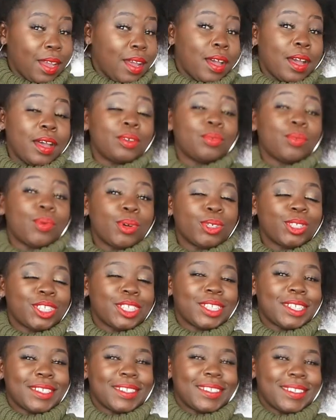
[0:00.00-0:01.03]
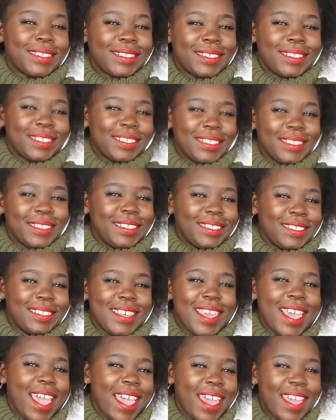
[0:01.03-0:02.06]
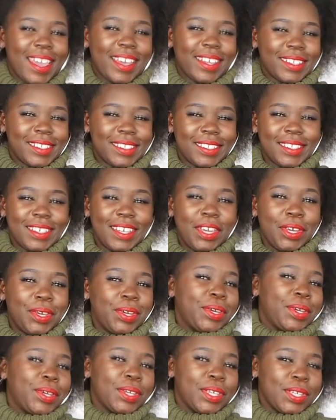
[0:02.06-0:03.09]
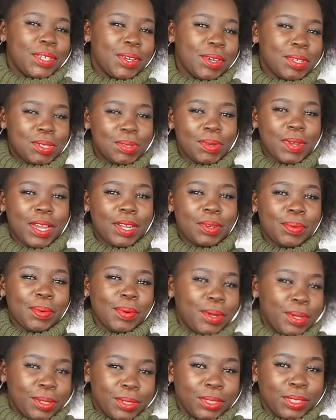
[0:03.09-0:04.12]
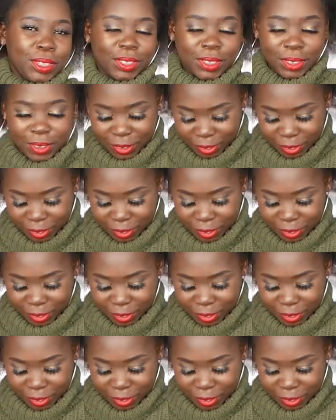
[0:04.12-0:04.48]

hand wash. Yeah, you got to hand wash,